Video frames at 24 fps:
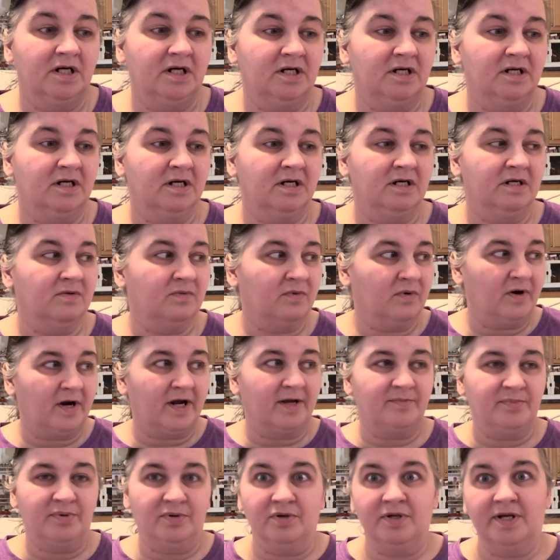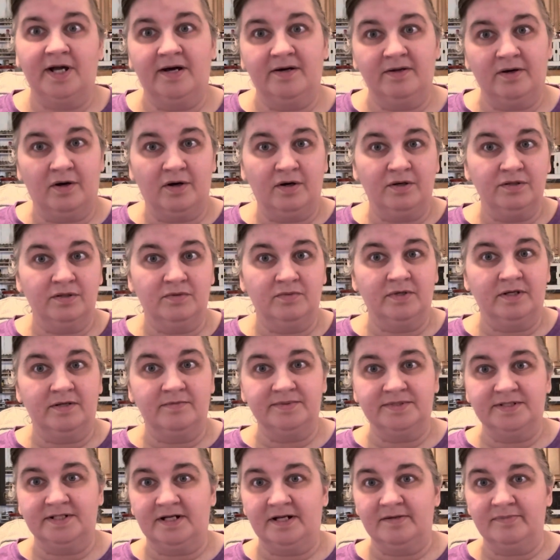where I pull out all the
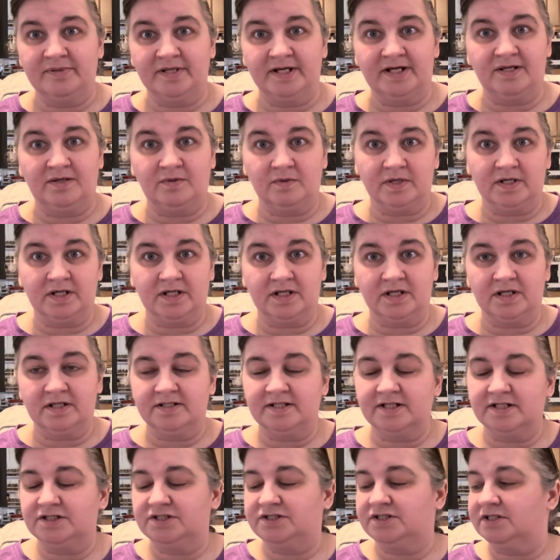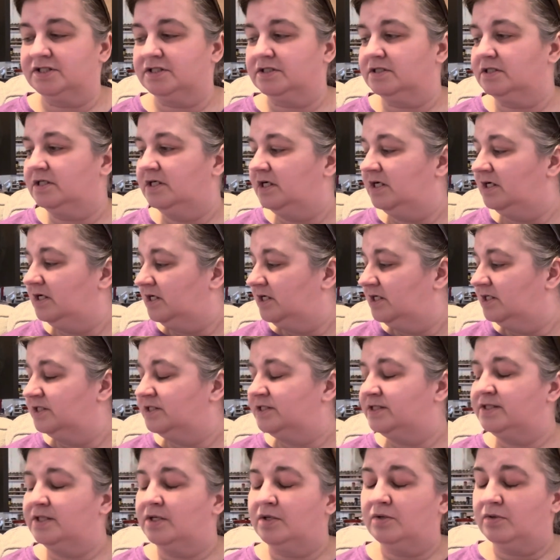whips that I plan on working on next year.
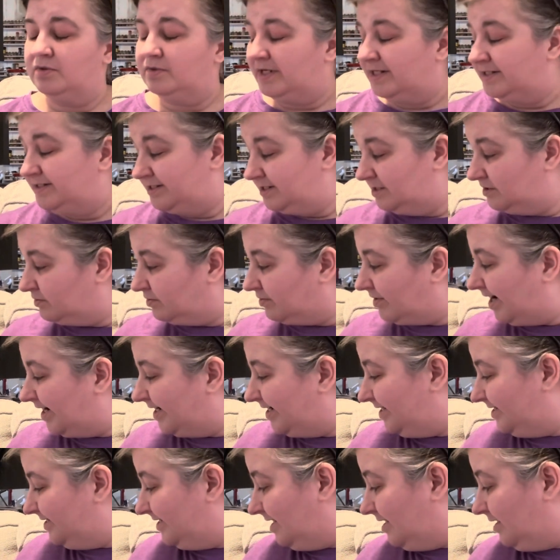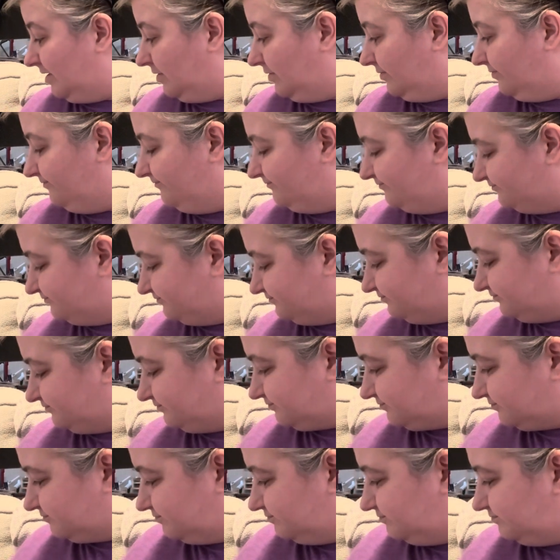So I did write it down.
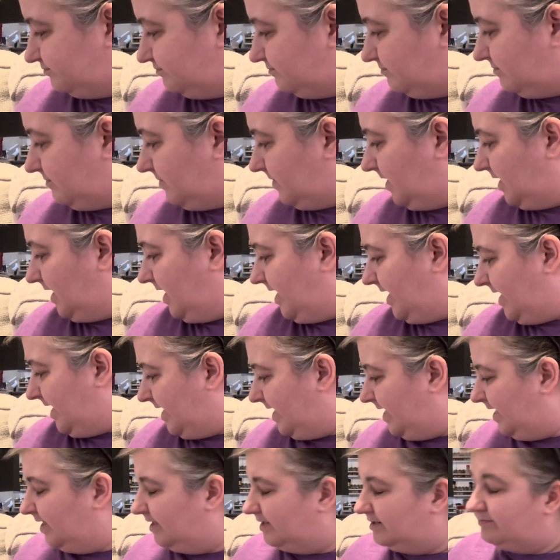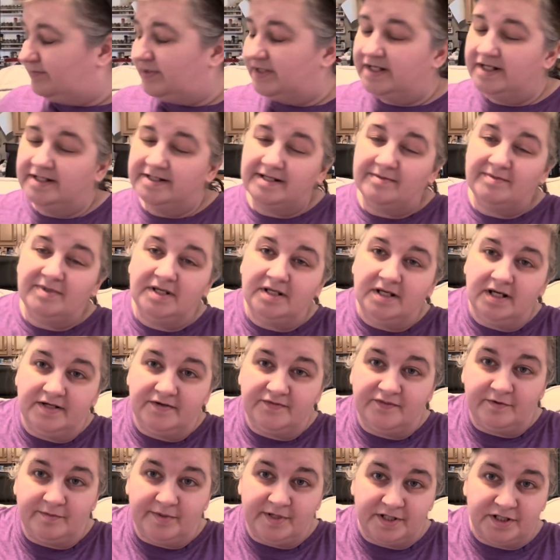And because I'm a glutton
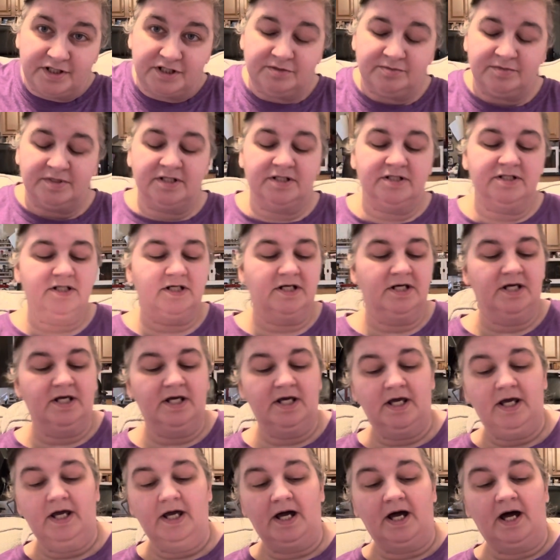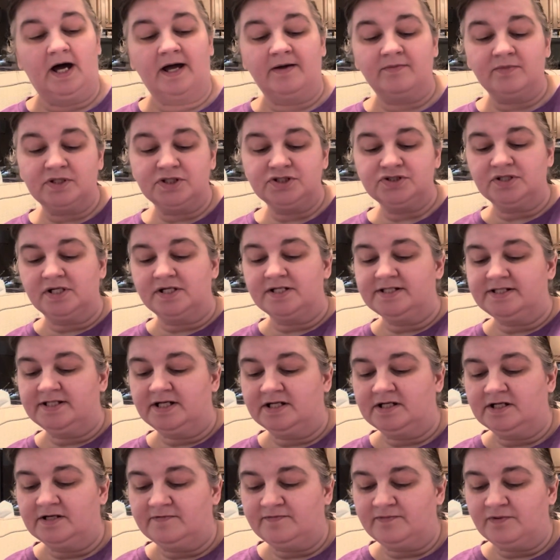for punishment, I'm going to try to sign
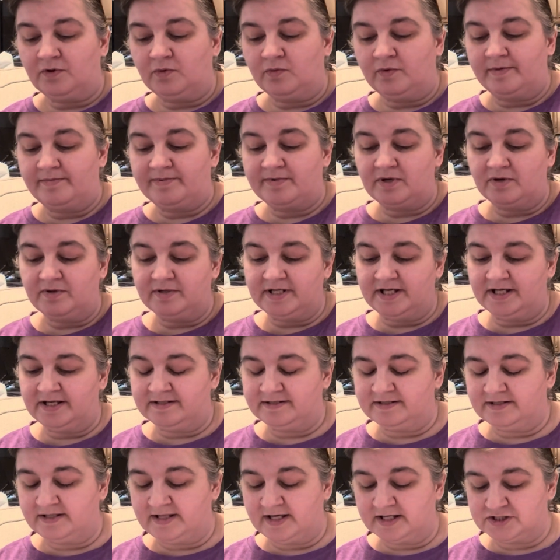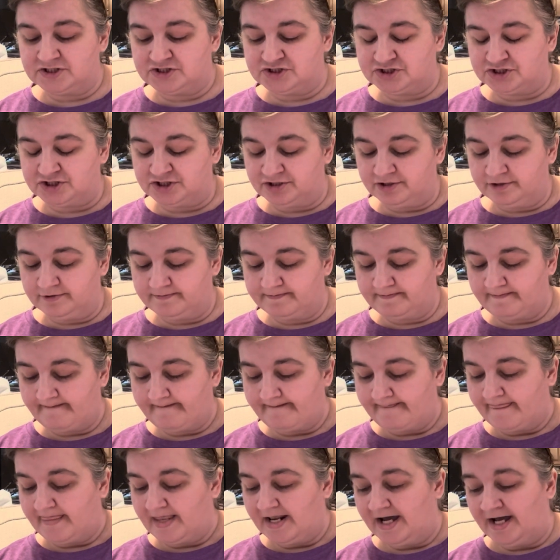up for WhipGo again next year.
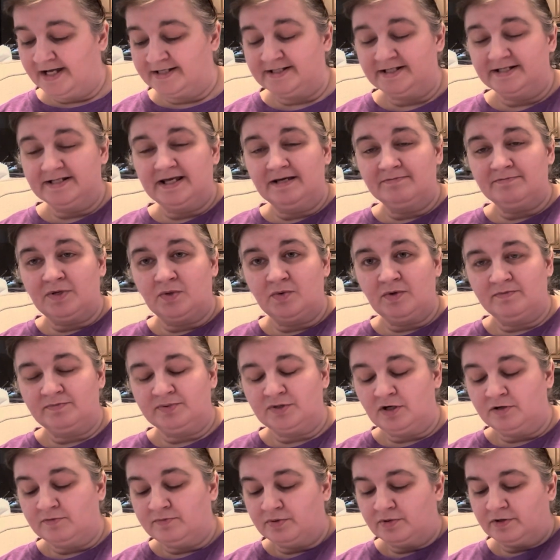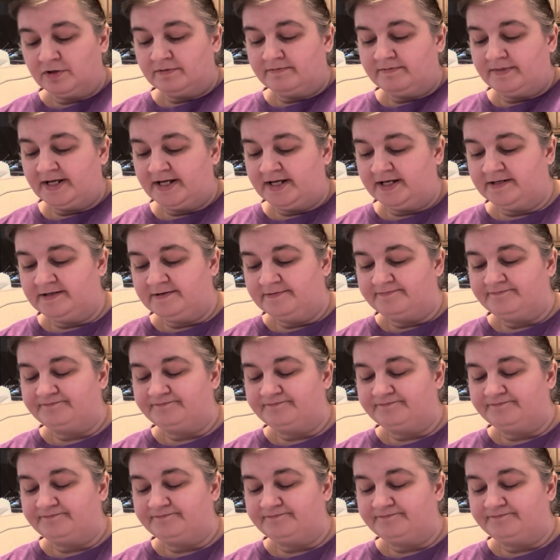I did get my WhipGo board made.